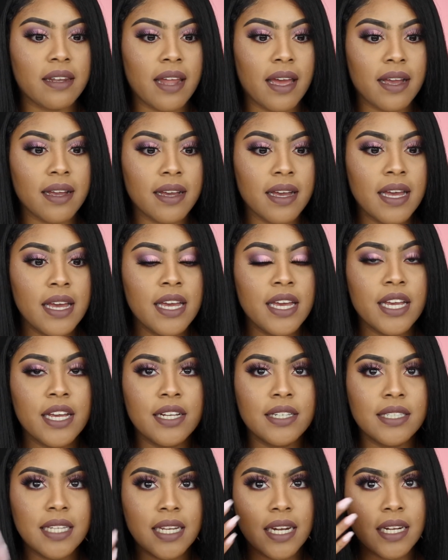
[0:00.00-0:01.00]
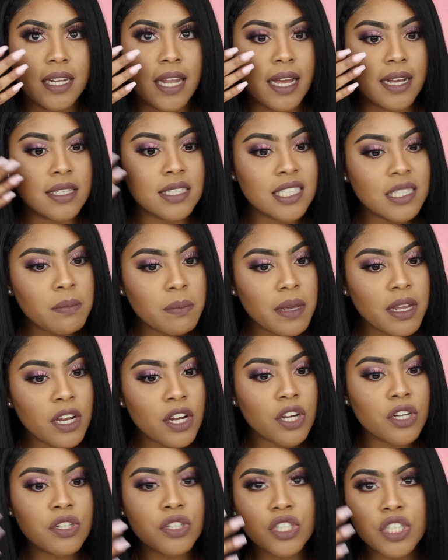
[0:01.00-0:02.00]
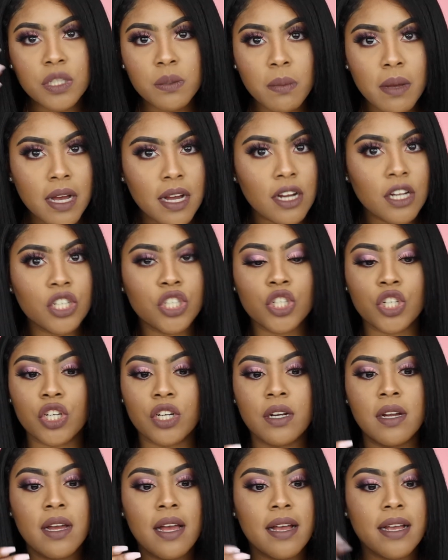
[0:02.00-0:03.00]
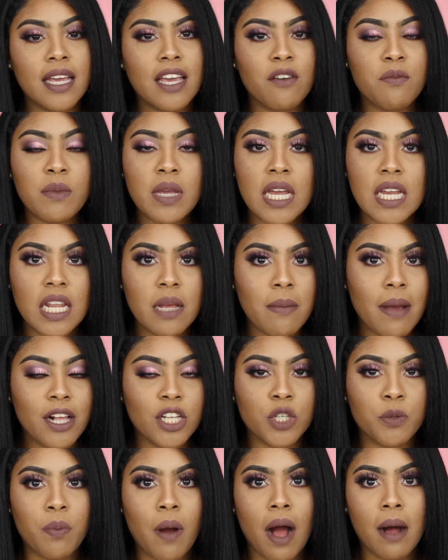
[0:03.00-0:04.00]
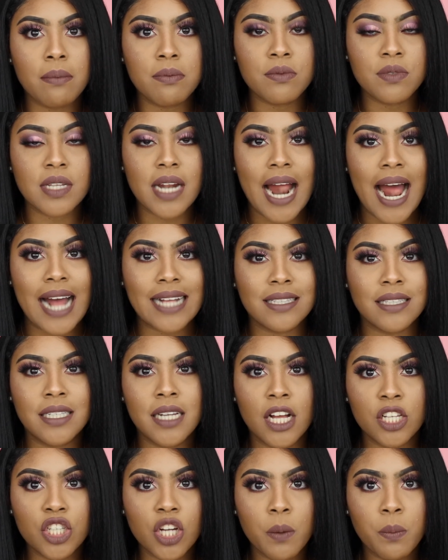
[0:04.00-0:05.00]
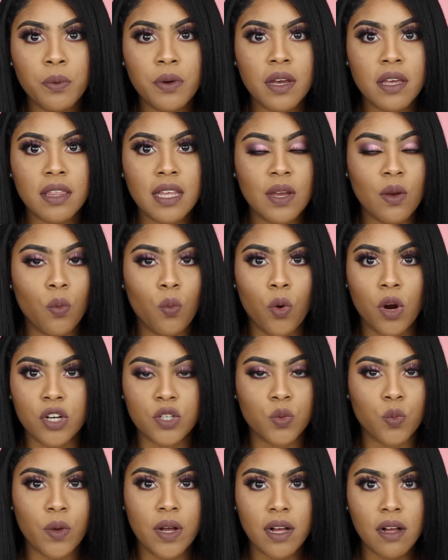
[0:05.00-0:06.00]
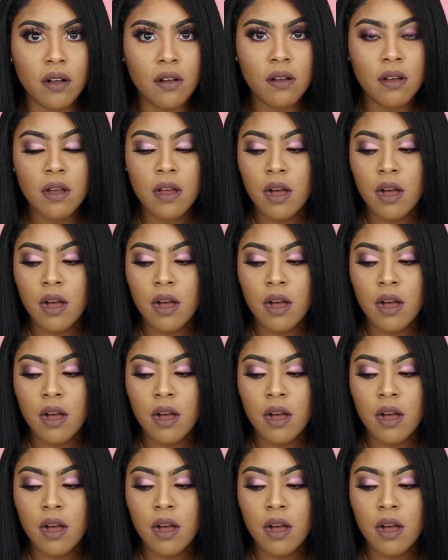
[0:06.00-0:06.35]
Like, it didn't like smear or smudge or give me any major problems that I had to touch up with. It worked well.